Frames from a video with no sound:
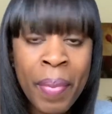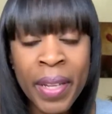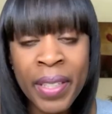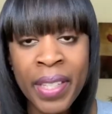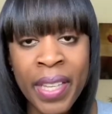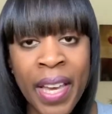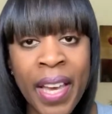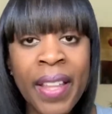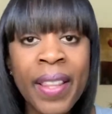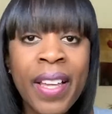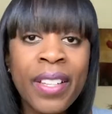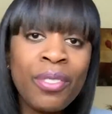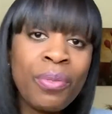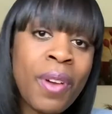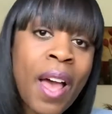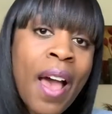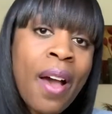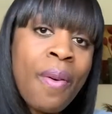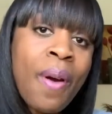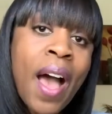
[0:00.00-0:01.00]
yeah, that's
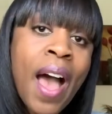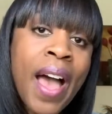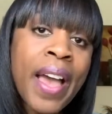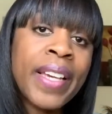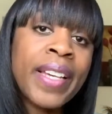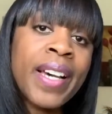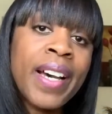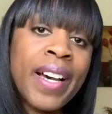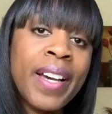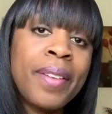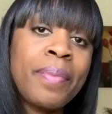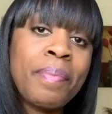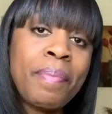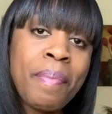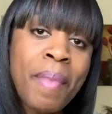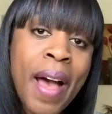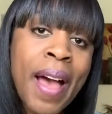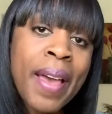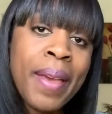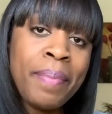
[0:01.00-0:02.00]
how I cut
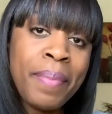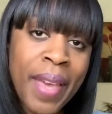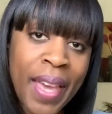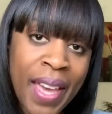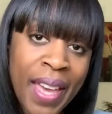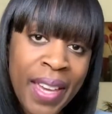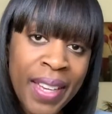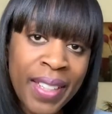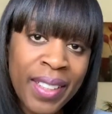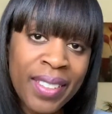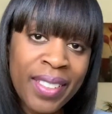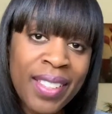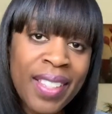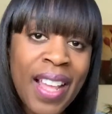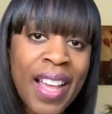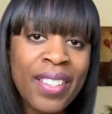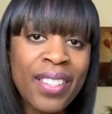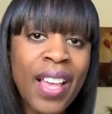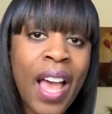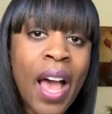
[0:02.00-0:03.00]
my bangs.
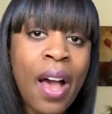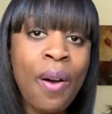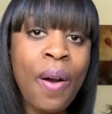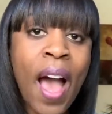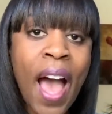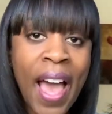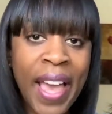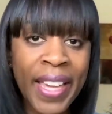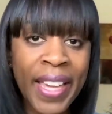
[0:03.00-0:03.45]
That's how I